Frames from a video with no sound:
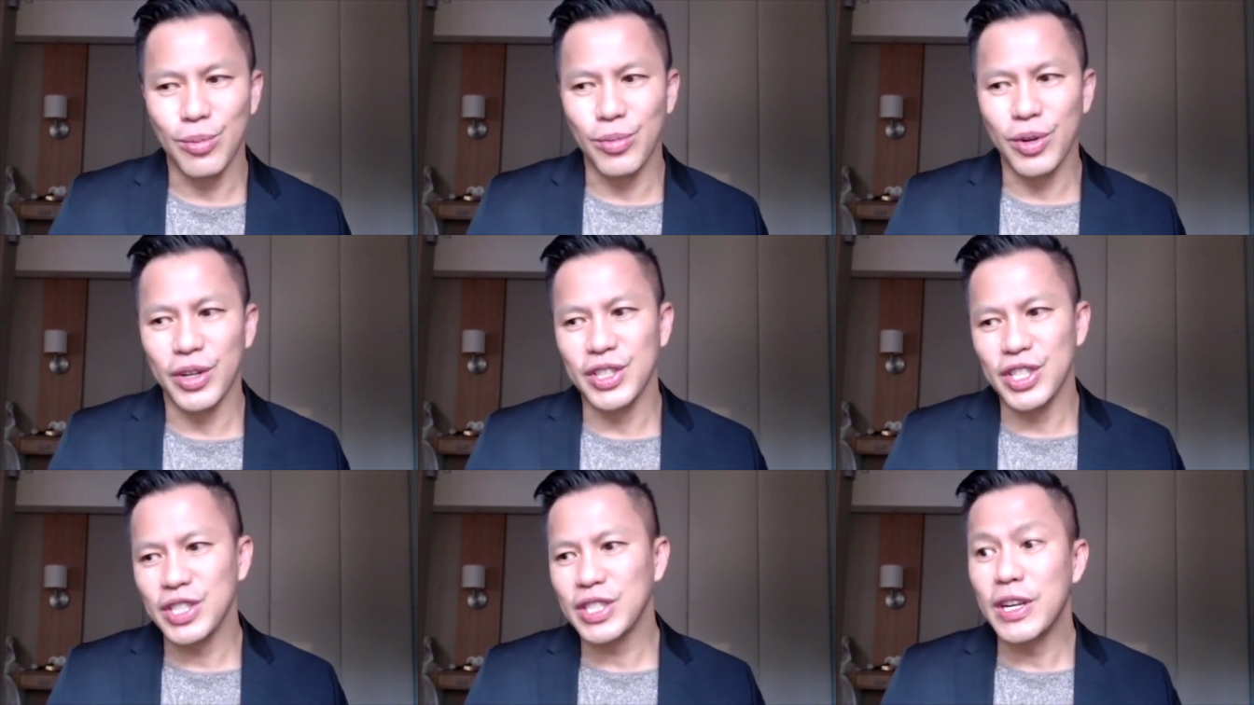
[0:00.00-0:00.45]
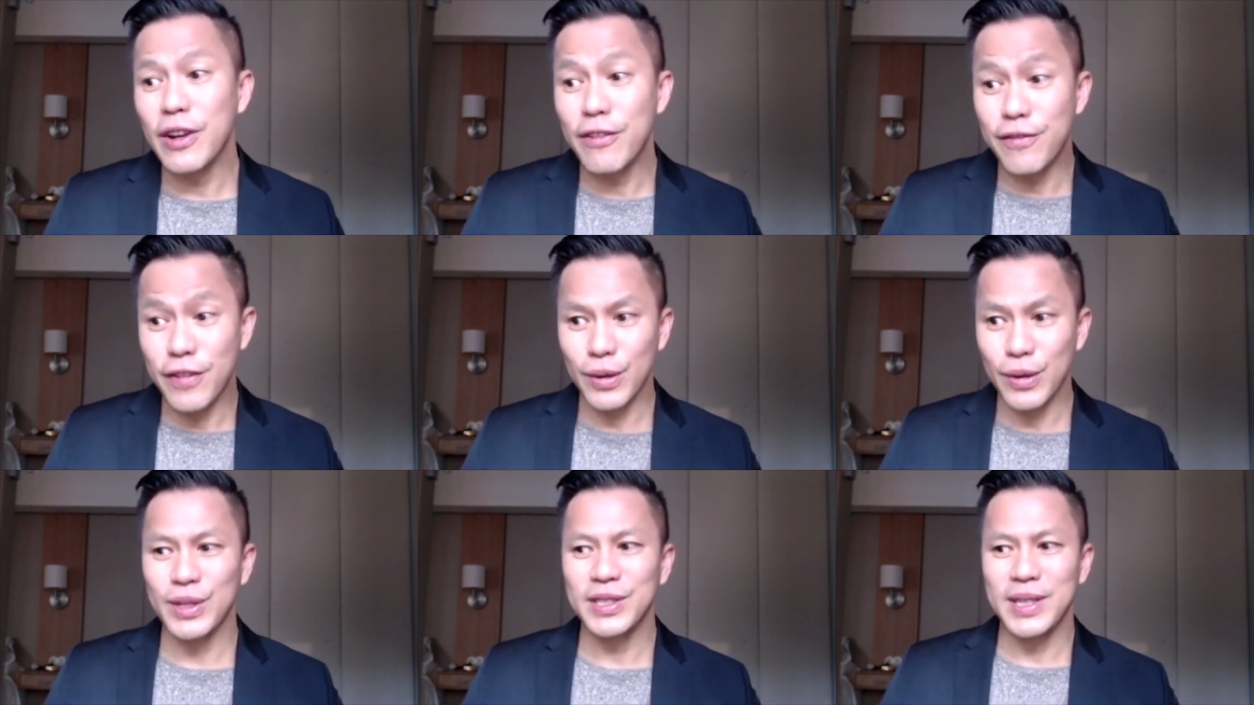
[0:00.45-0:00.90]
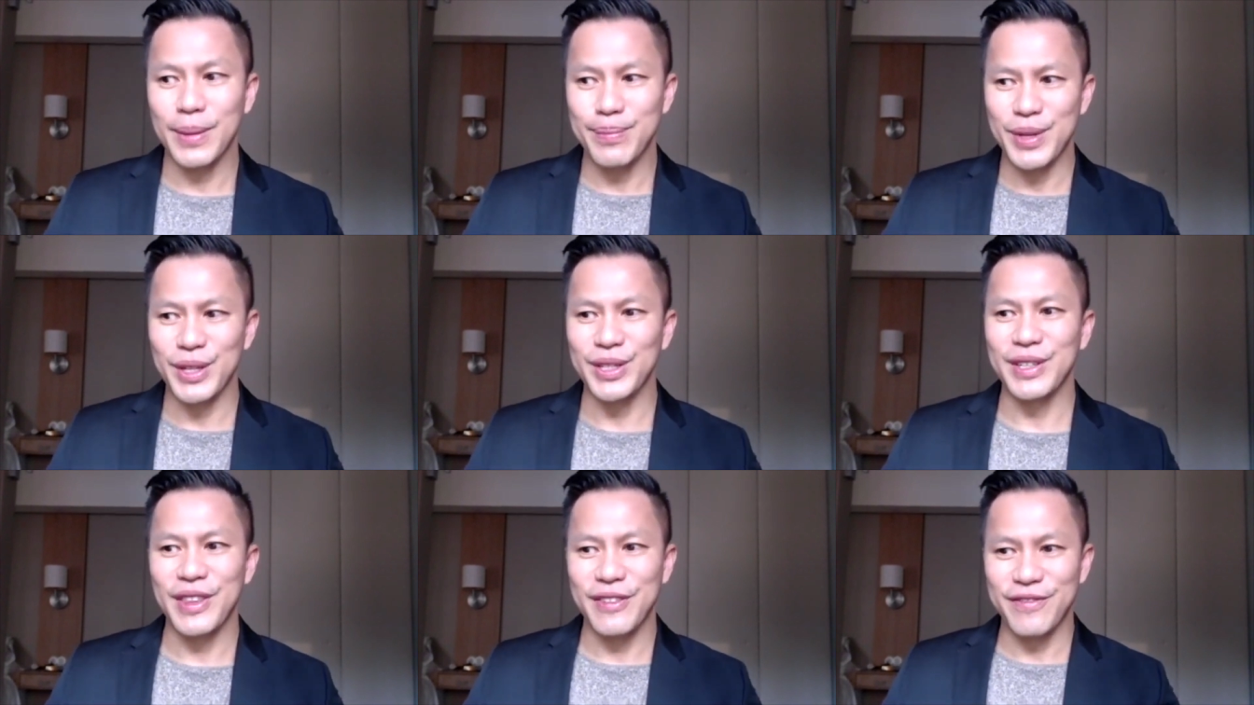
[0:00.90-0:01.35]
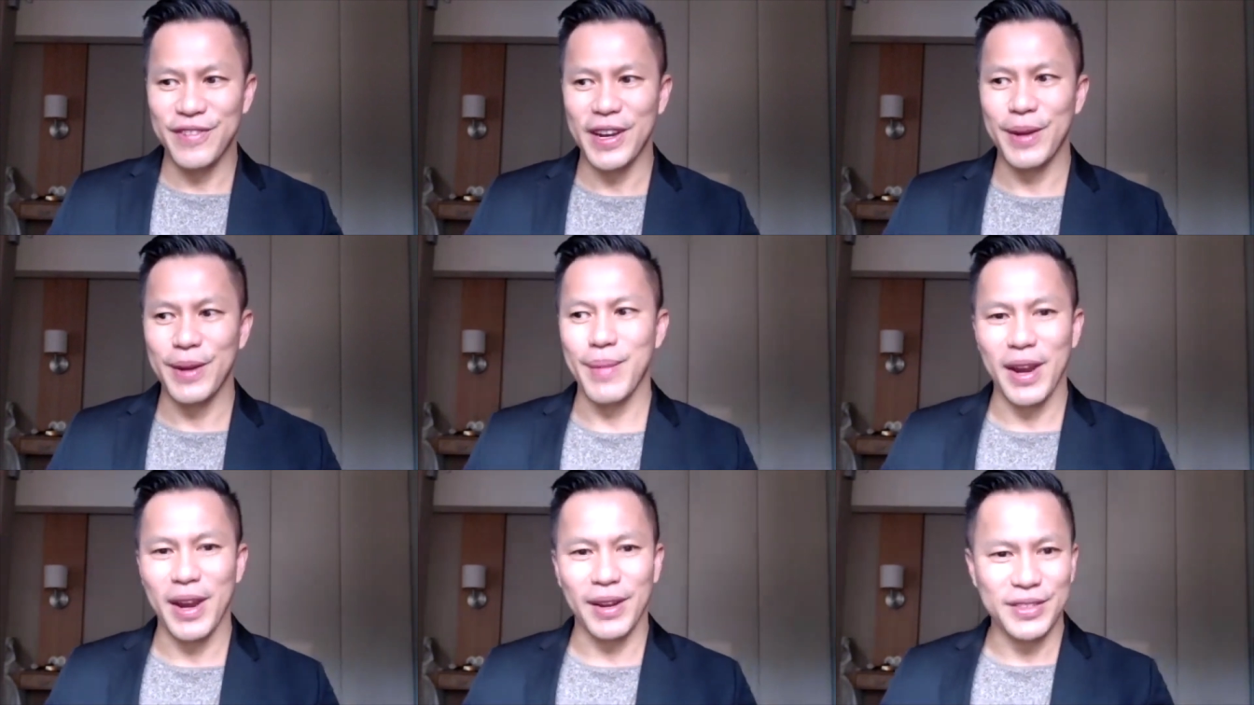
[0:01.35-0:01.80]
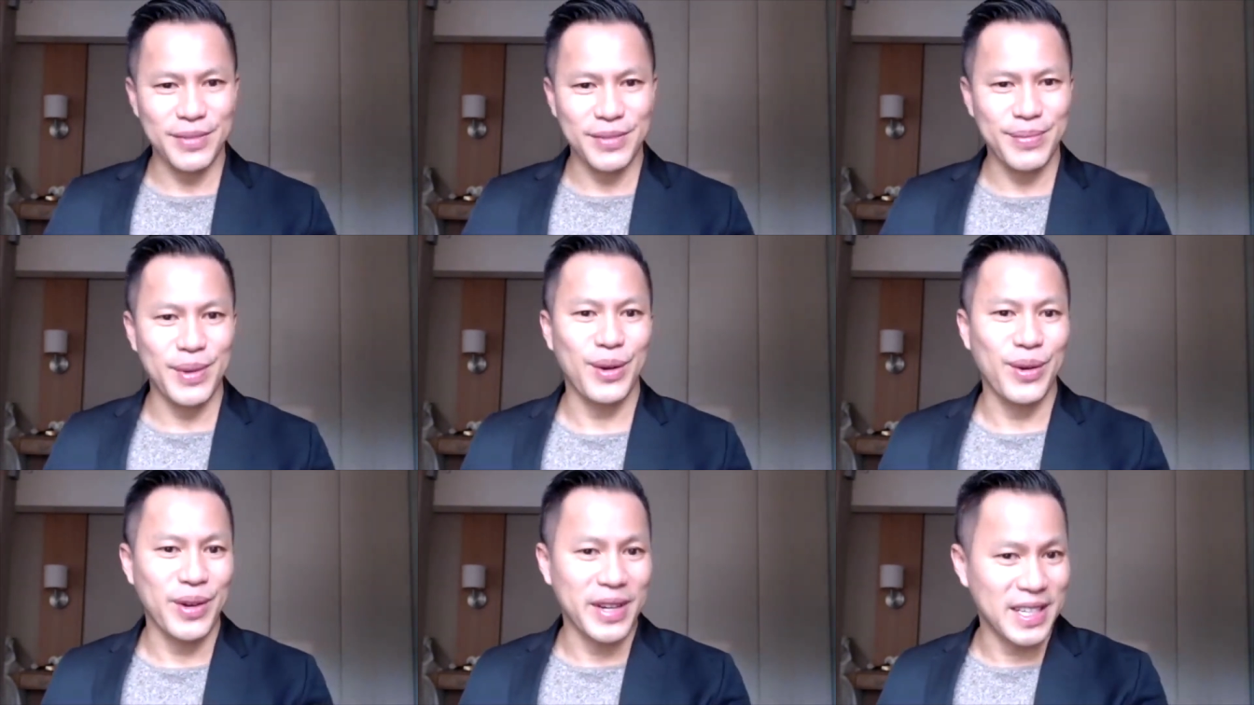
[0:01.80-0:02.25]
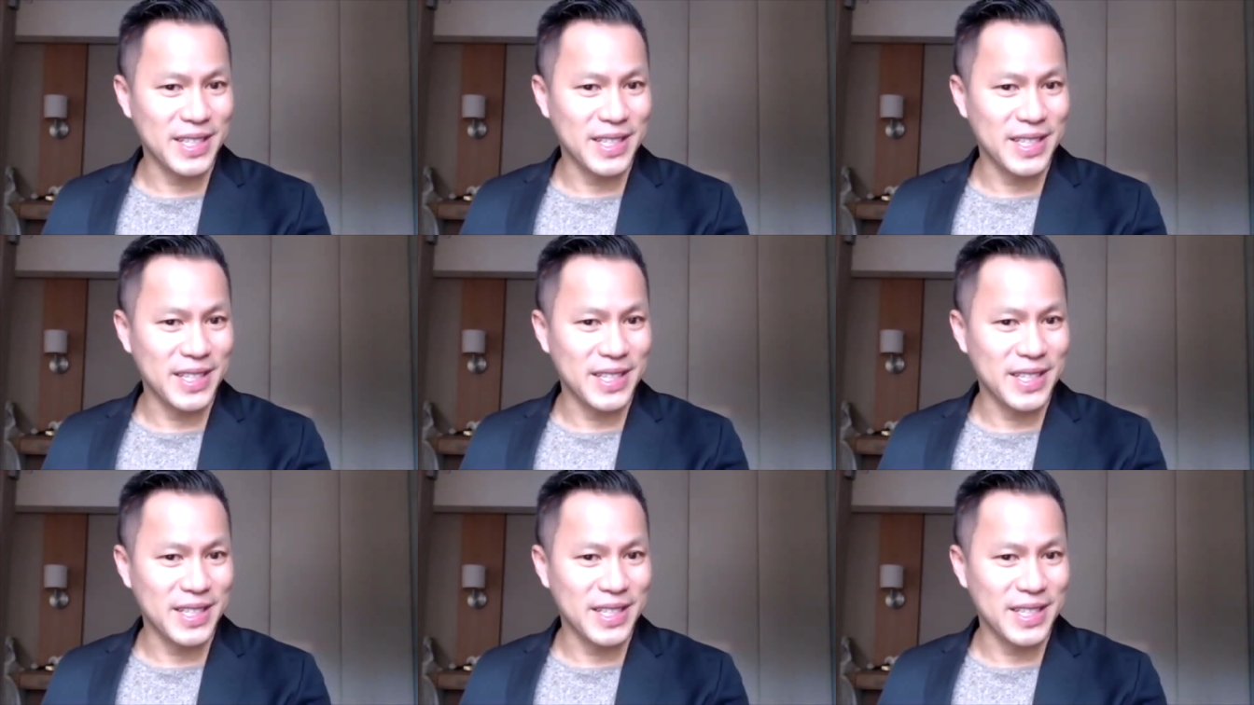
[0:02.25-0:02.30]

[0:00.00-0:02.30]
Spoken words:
we're just going to focus on building the fundamentals of Bitcoin